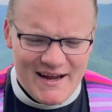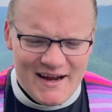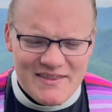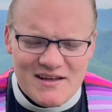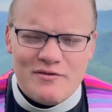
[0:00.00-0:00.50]

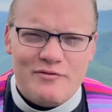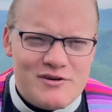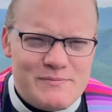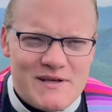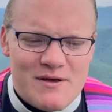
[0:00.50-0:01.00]
I think I
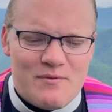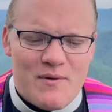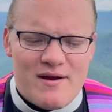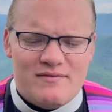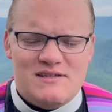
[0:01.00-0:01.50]
first became
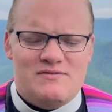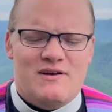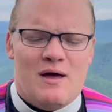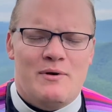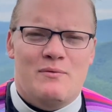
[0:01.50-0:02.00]
aware of this
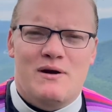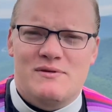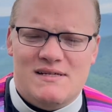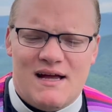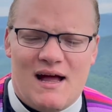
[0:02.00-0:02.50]
phenomenon when I was
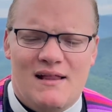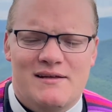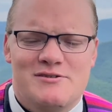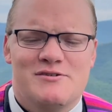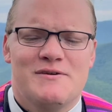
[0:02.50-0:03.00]
in
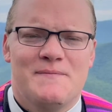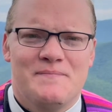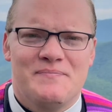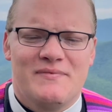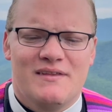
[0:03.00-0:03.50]
college.
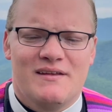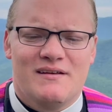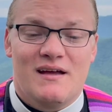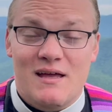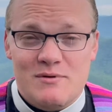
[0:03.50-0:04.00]

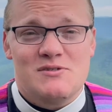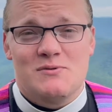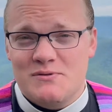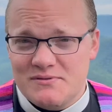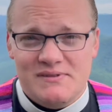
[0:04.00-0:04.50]
I came to
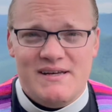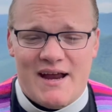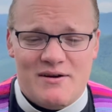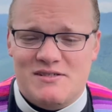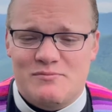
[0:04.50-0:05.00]
school in
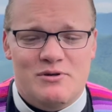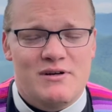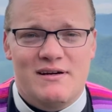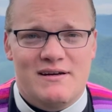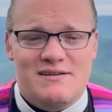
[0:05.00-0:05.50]

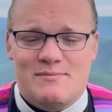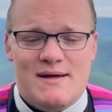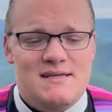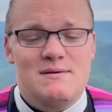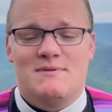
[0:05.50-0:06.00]
Harrisonburg and, to my
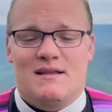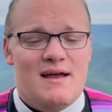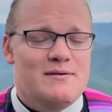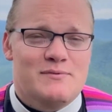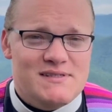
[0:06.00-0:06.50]
deep
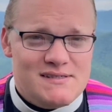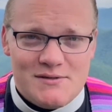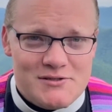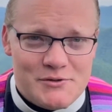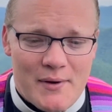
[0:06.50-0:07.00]
delight, was still
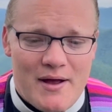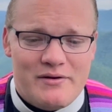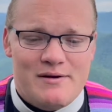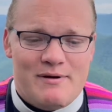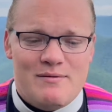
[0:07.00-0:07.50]

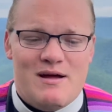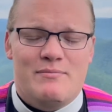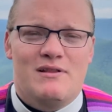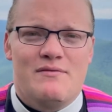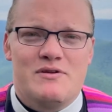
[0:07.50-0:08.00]
surrounded by my
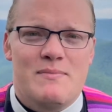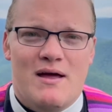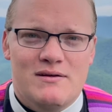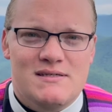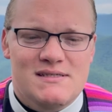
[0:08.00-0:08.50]
beloved
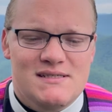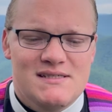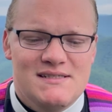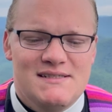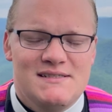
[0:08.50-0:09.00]
mountains.
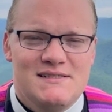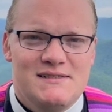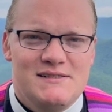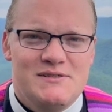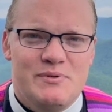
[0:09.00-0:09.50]

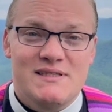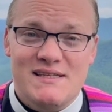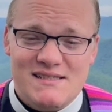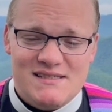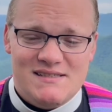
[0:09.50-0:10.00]
But
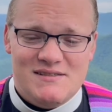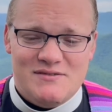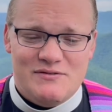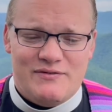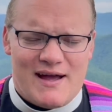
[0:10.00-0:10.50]
this
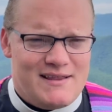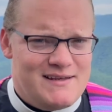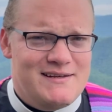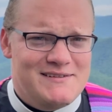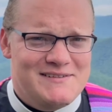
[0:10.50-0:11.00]

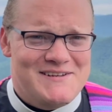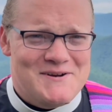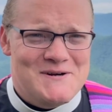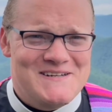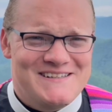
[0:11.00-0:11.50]
valley
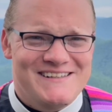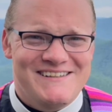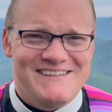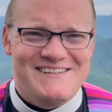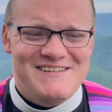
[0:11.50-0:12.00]
here
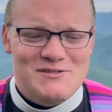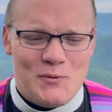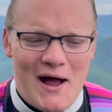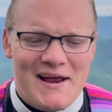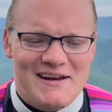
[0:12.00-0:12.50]
is
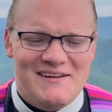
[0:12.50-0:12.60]
wide.